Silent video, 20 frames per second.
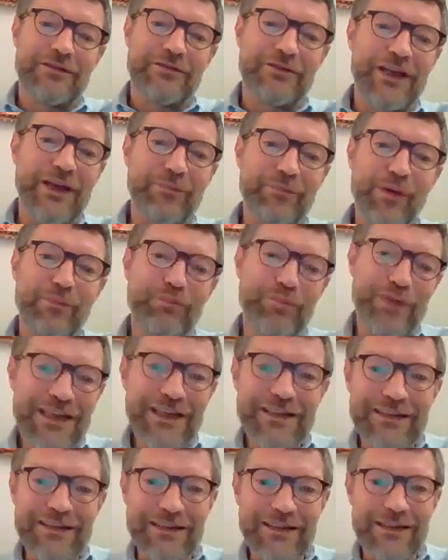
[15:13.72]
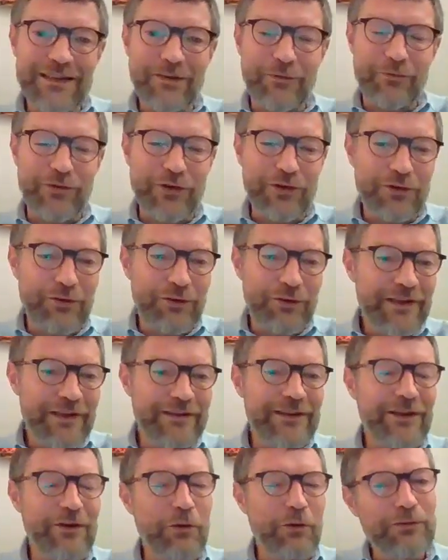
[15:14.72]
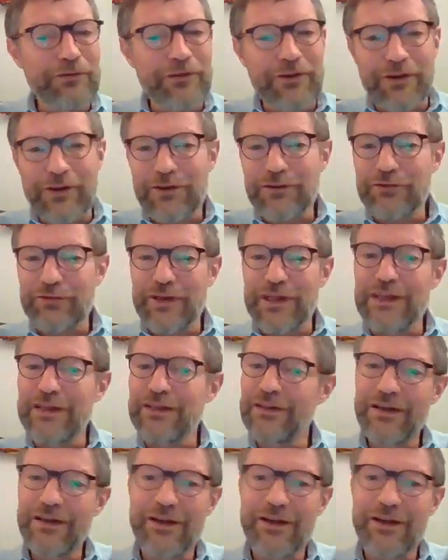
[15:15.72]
the capability of the colleagues in all the country,